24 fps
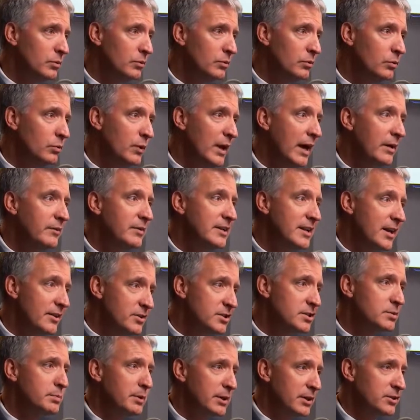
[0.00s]
we have another
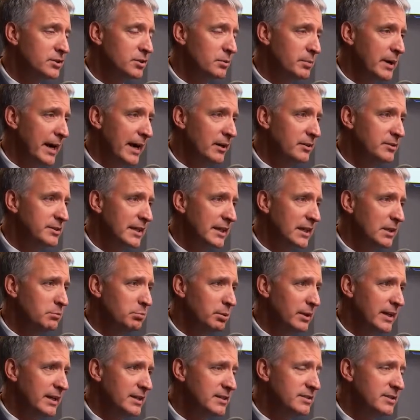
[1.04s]
spiritual battle taking
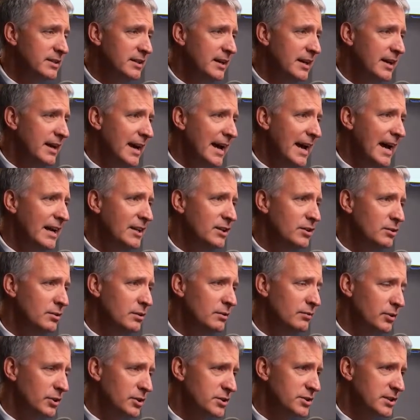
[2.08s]
place at
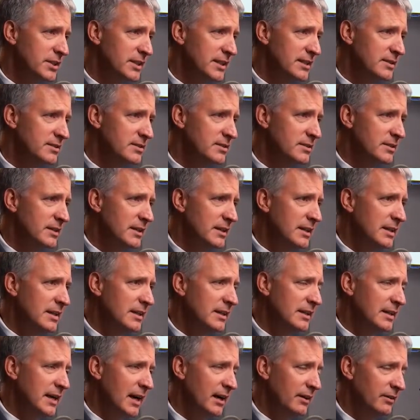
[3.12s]
universities,
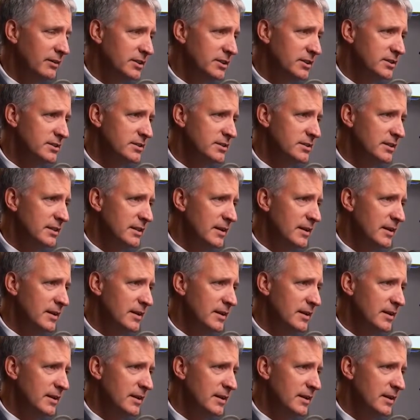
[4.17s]
colleges,